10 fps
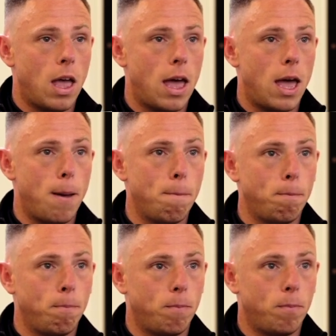
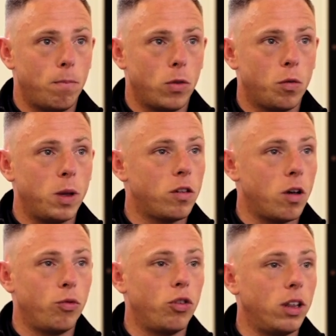There's been
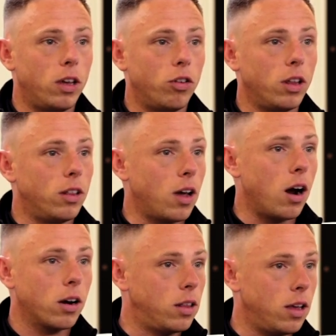some really, really
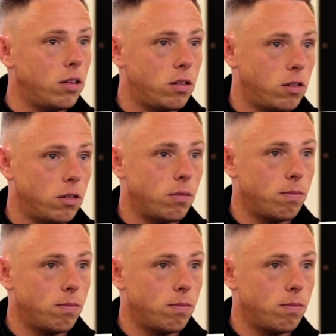dark days,